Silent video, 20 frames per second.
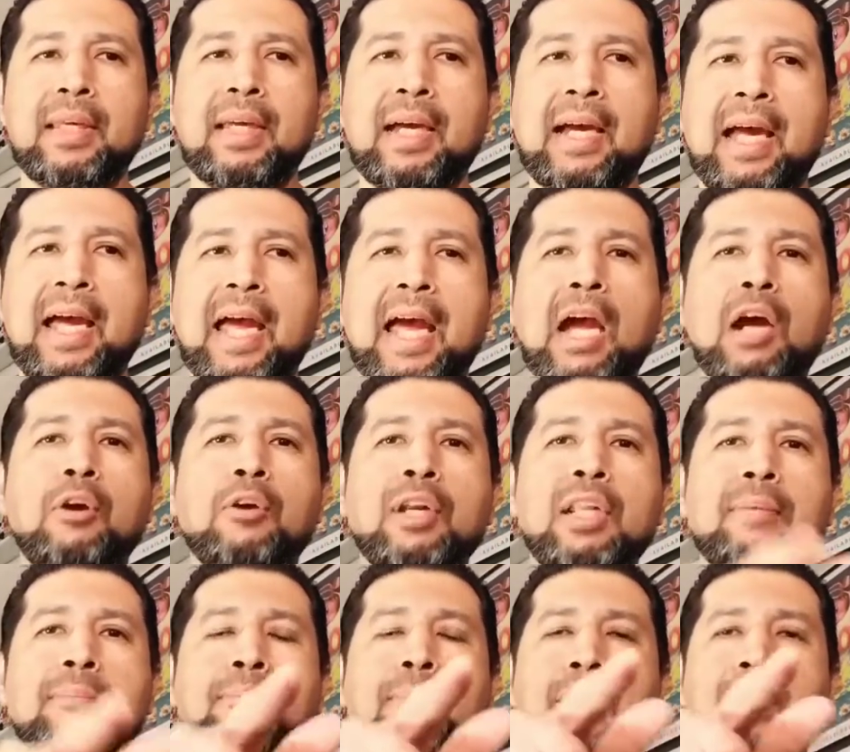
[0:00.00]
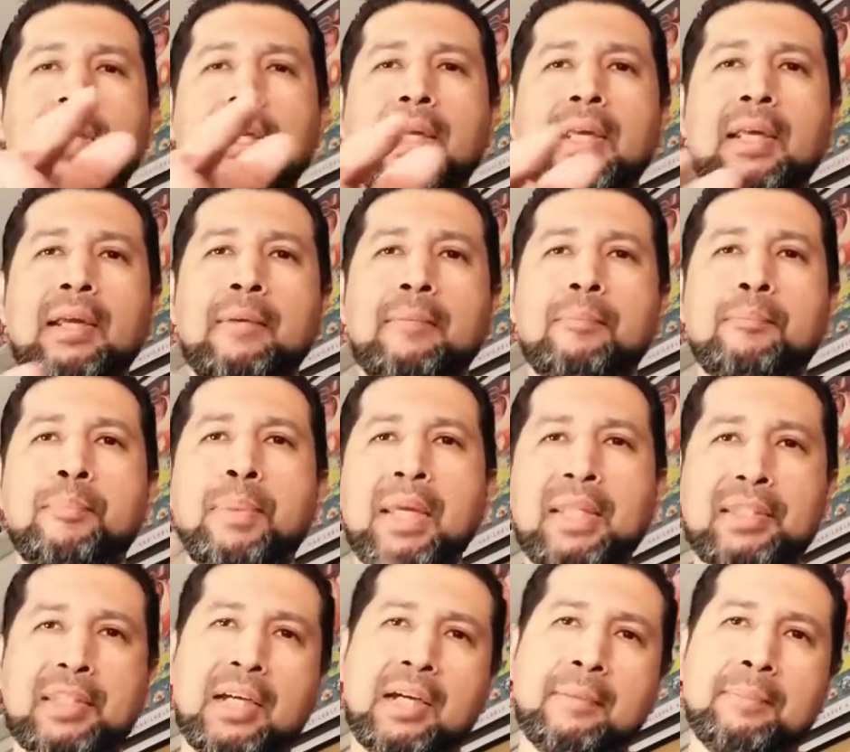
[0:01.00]
I had already
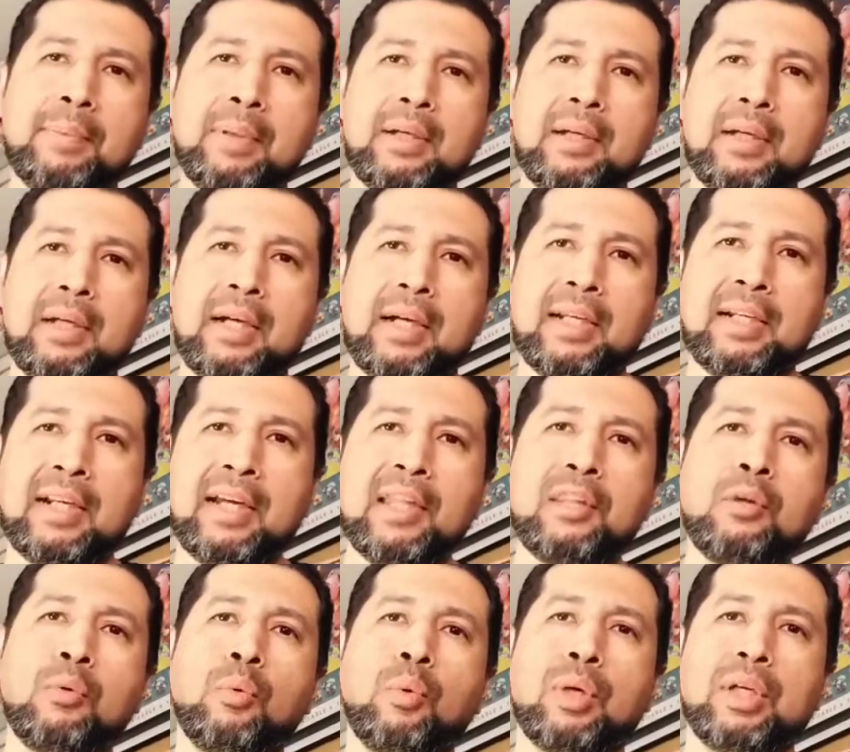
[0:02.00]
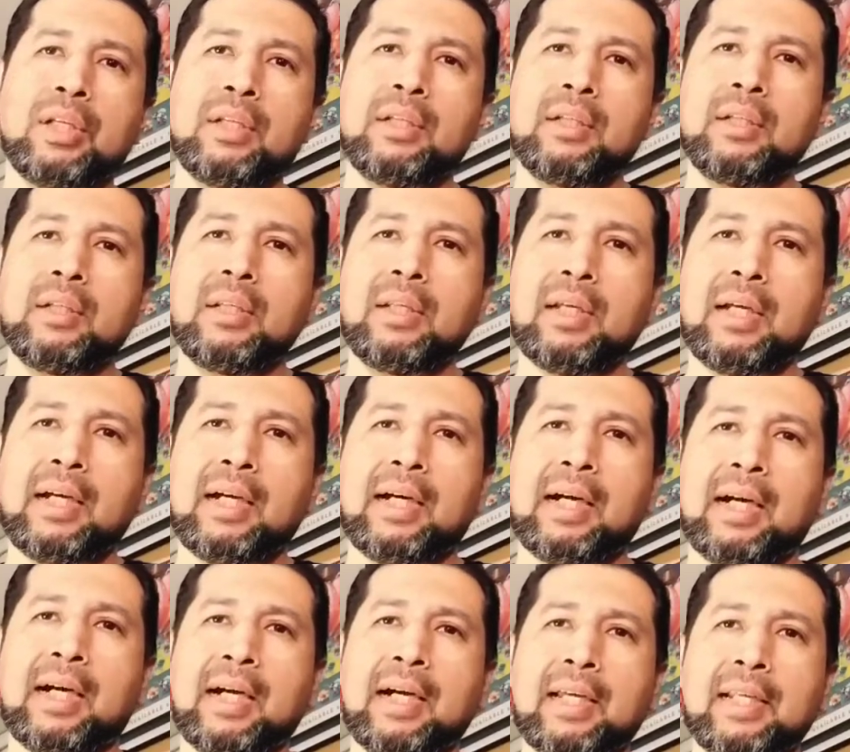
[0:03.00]
picked up another one
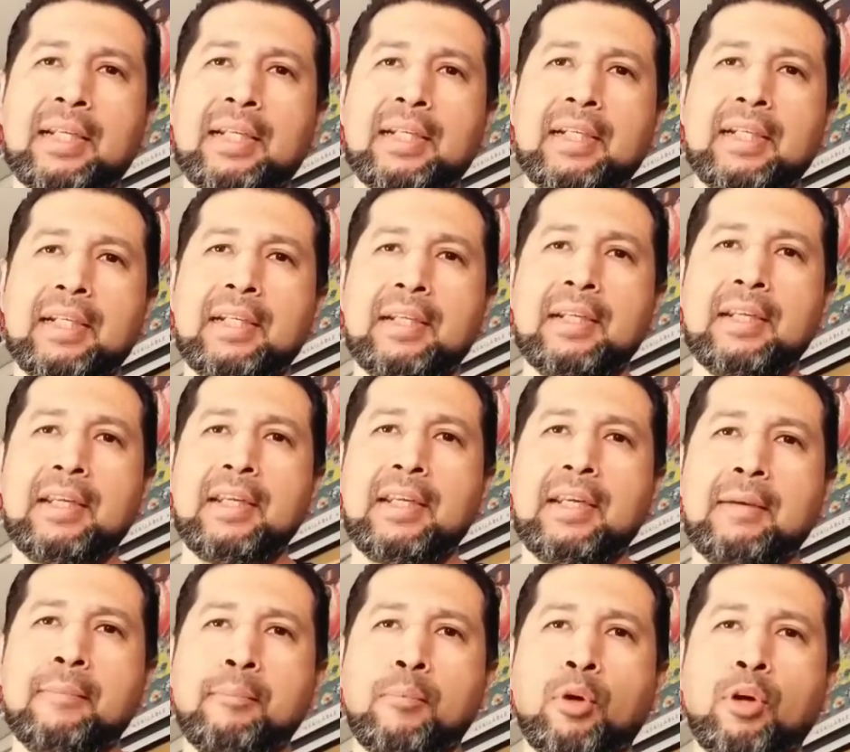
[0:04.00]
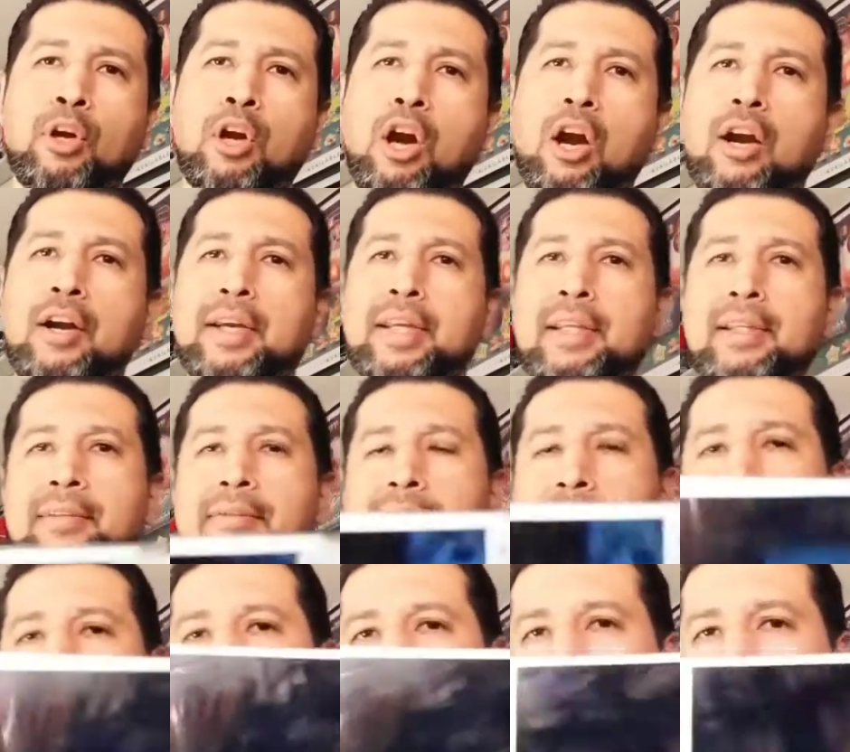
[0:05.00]
on Mercari.
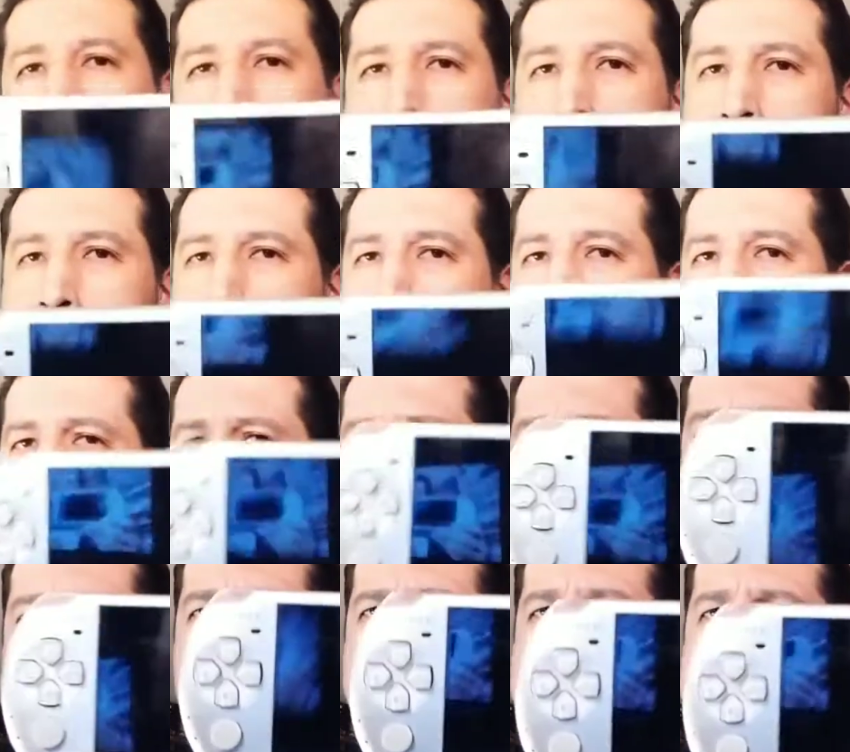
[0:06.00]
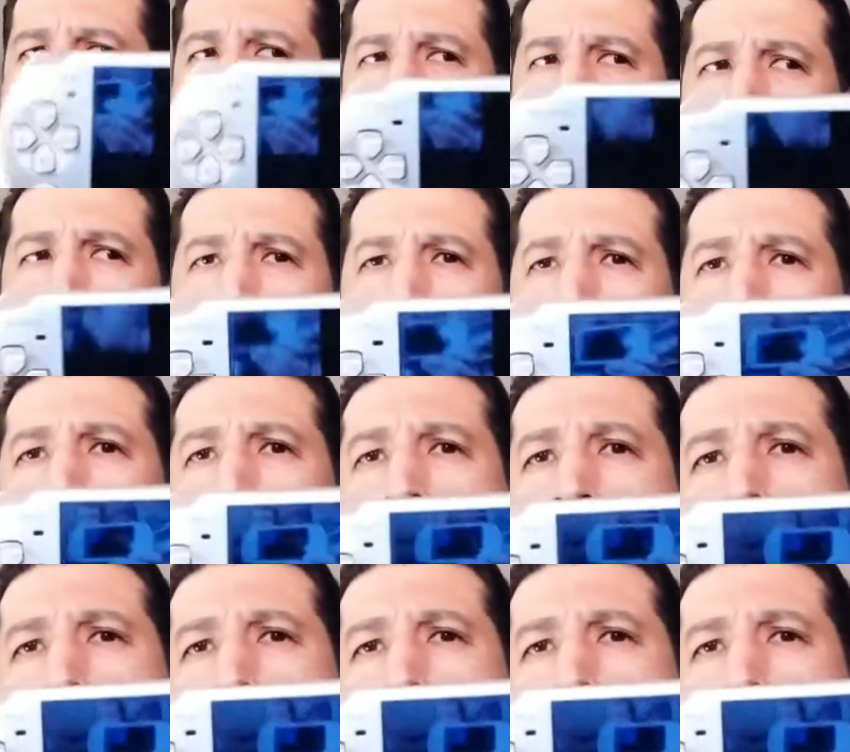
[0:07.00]
for $27.